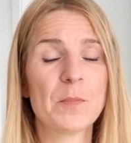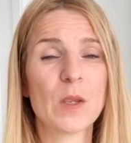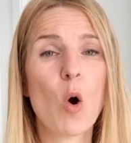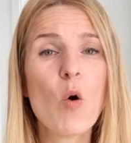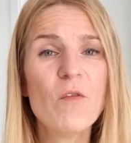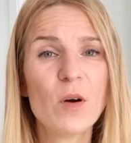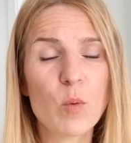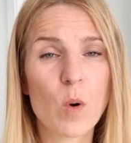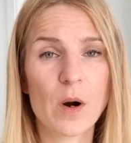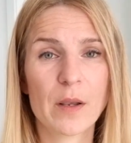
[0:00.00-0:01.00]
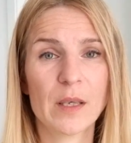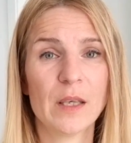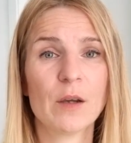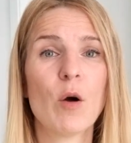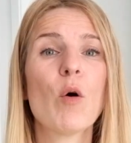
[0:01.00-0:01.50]

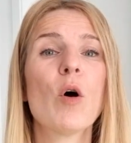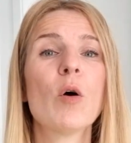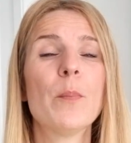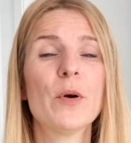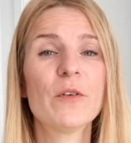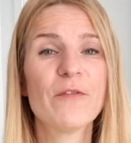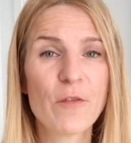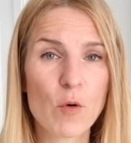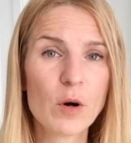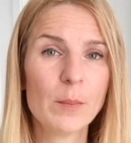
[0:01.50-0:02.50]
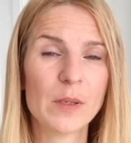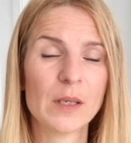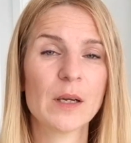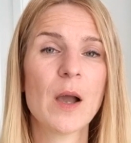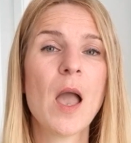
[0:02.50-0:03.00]
overworking or
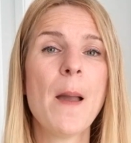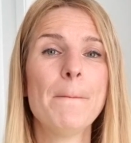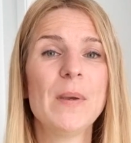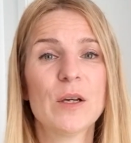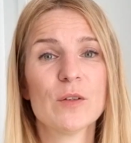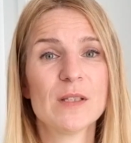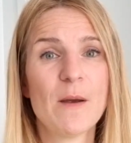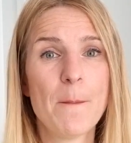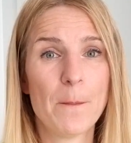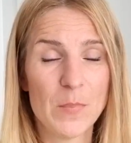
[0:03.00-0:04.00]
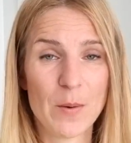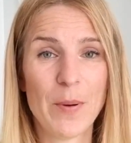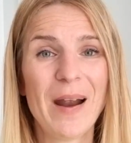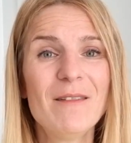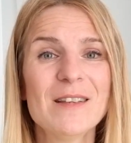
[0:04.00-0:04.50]
performing because their, their
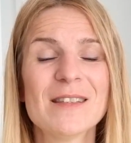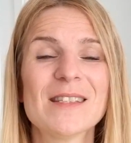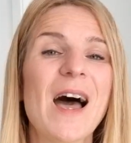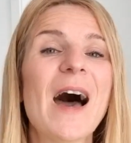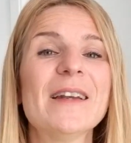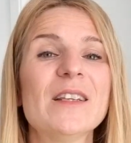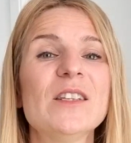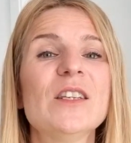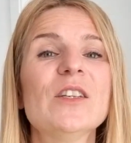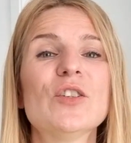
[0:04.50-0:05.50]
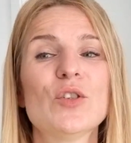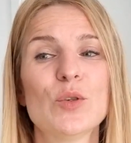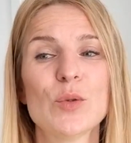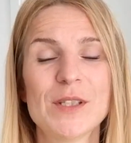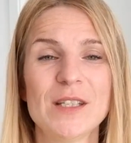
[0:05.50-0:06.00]
parents had a need
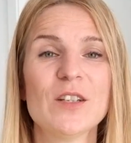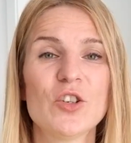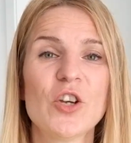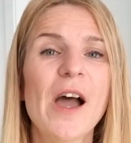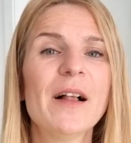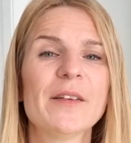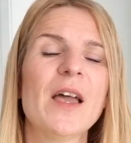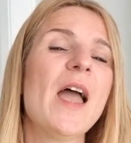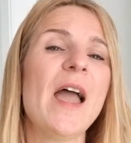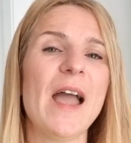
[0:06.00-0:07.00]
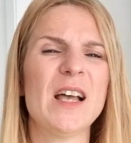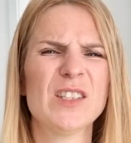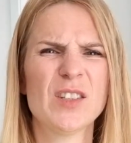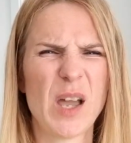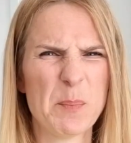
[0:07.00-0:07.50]
to see their child
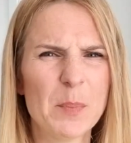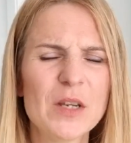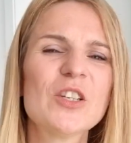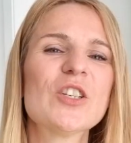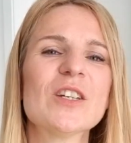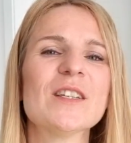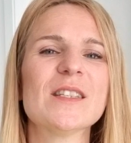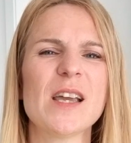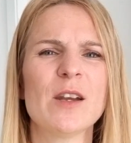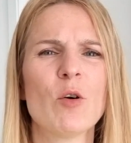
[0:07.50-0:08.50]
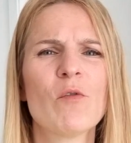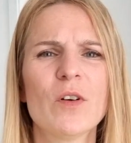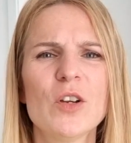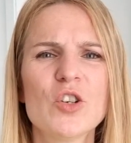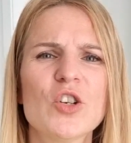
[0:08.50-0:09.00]
as ambitious and
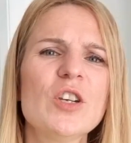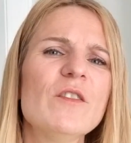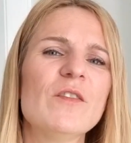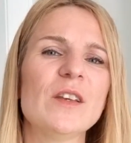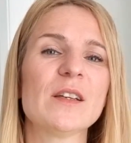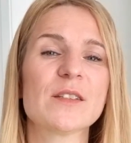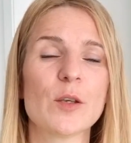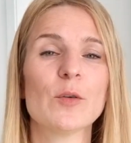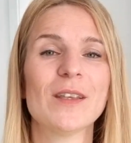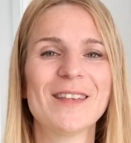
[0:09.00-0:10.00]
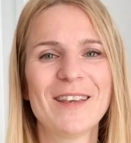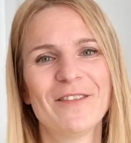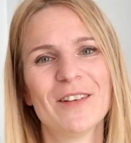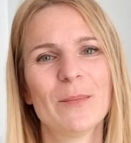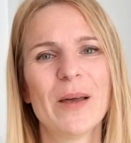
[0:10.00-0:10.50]
overachieving so that they
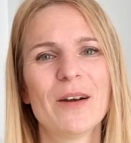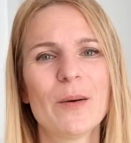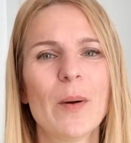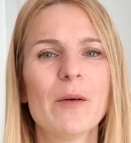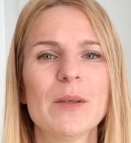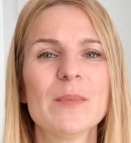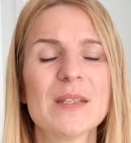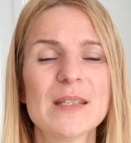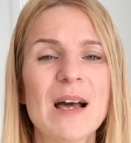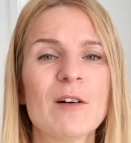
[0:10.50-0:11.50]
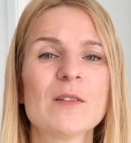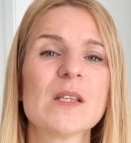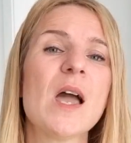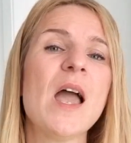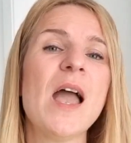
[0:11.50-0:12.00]
feel better about themselves.
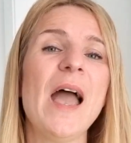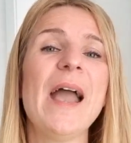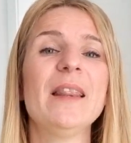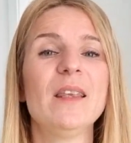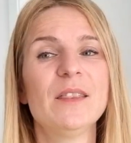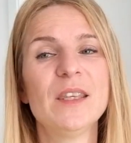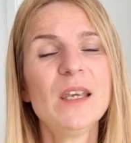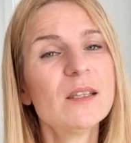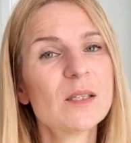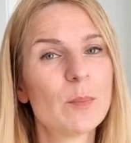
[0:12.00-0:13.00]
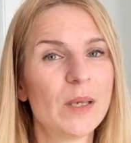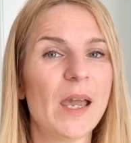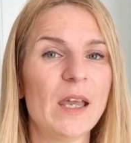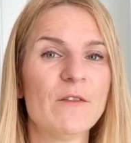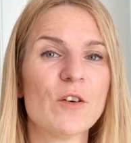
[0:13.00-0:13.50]
And these
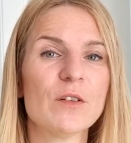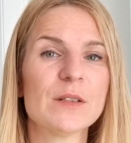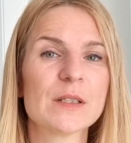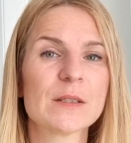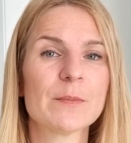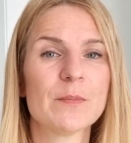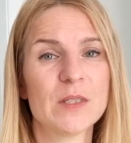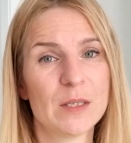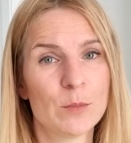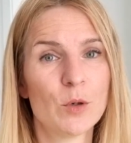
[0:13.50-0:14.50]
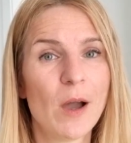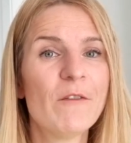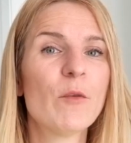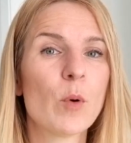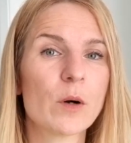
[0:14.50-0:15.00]
behaviors seem to
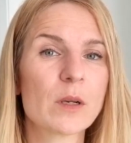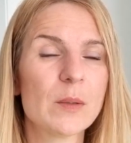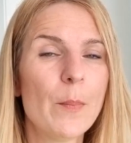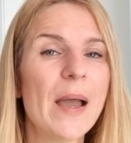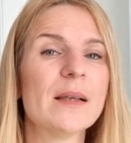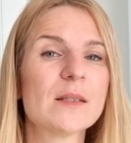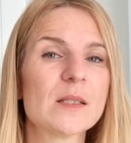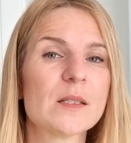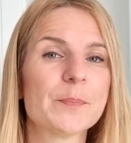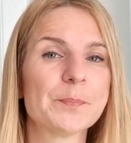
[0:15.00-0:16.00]
have worked best.